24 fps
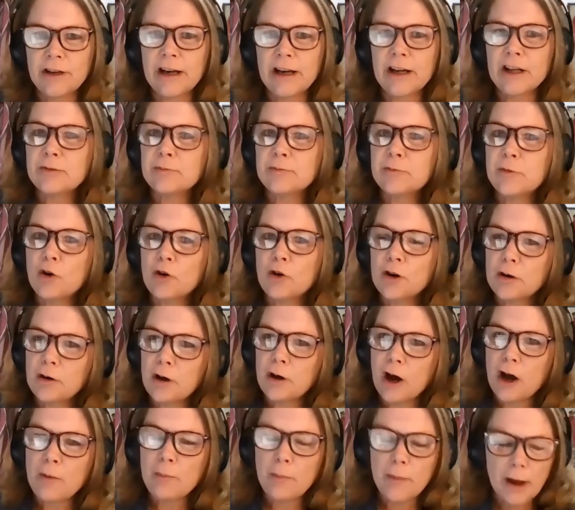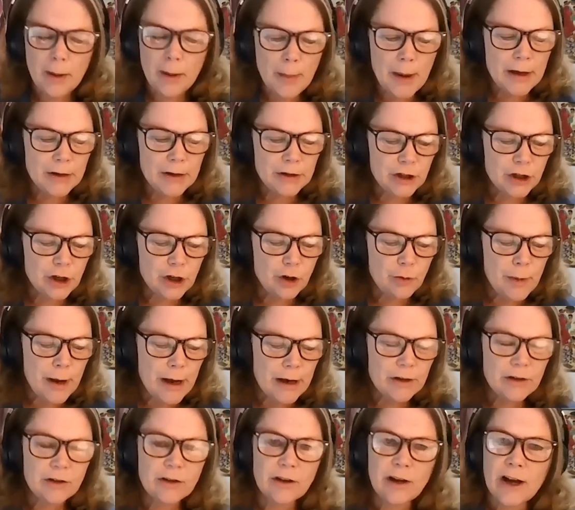And he's going up about to go
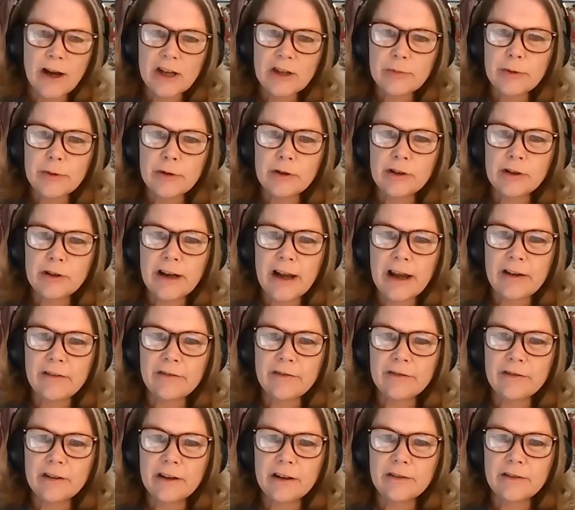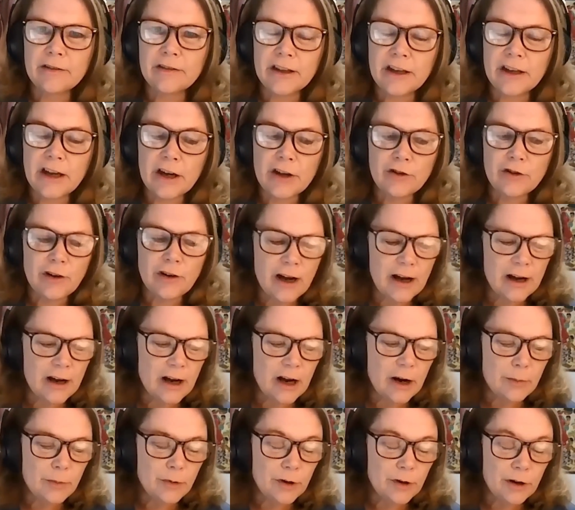back to the hospital and have uh, the other eye
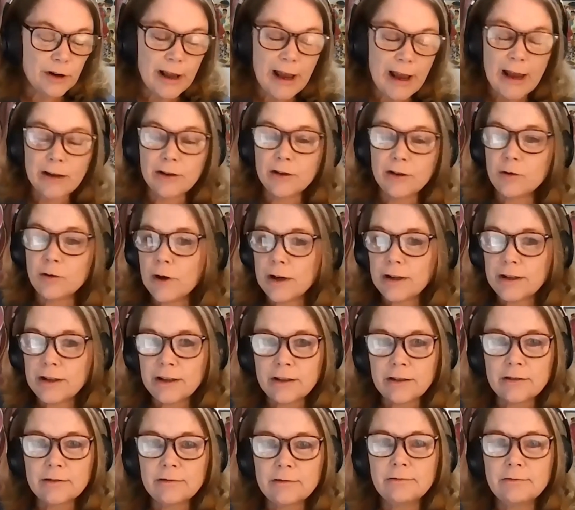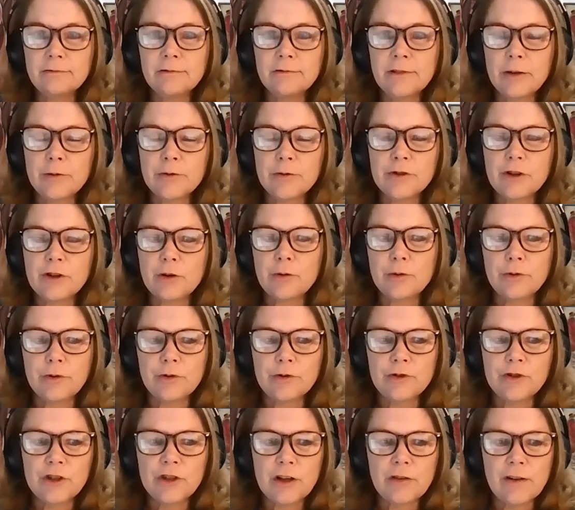operated. I had no idea he was going
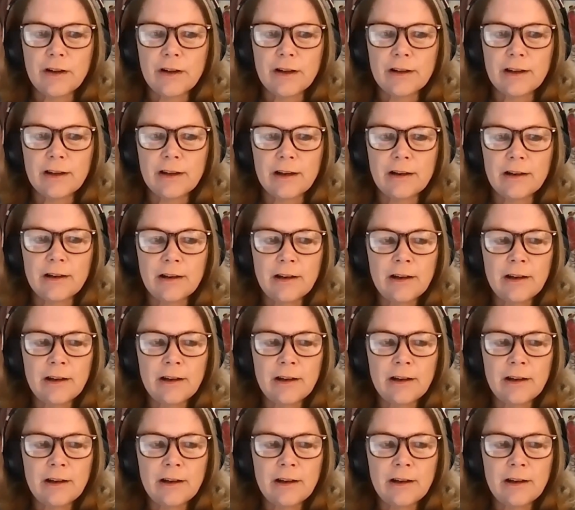through stuff like that.